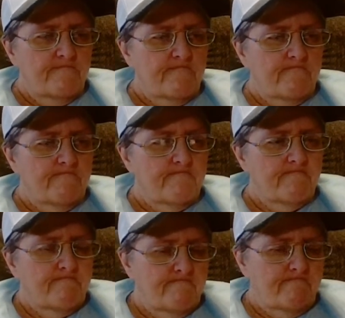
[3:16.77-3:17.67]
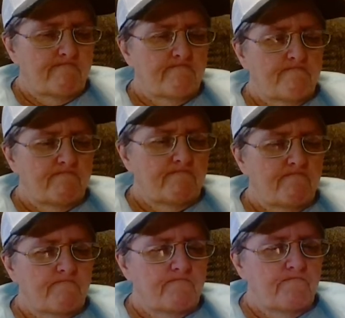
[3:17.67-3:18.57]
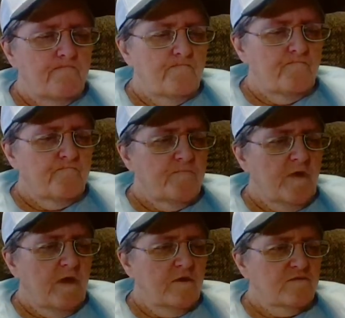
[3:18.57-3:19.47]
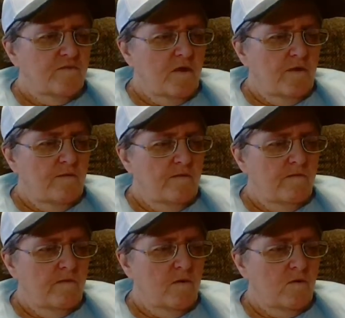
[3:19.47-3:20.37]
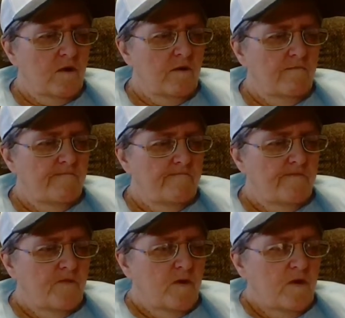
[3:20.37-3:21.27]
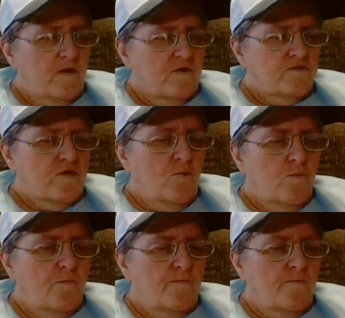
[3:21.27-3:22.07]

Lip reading: So I'm going to be... Yeah, it's fine. Okay. So,